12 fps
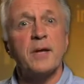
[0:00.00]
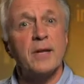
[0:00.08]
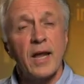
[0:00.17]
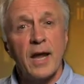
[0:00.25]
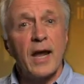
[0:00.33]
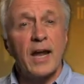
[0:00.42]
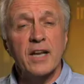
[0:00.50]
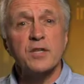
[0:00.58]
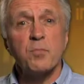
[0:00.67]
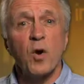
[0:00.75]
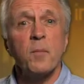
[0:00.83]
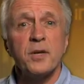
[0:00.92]
and
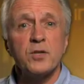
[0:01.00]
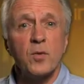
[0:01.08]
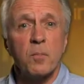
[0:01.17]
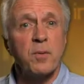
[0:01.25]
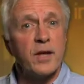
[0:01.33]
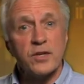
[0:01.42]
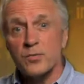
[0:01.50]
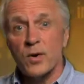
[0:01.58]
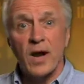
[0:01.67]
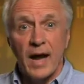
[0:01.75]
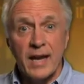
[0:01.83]
it's brought me to a place where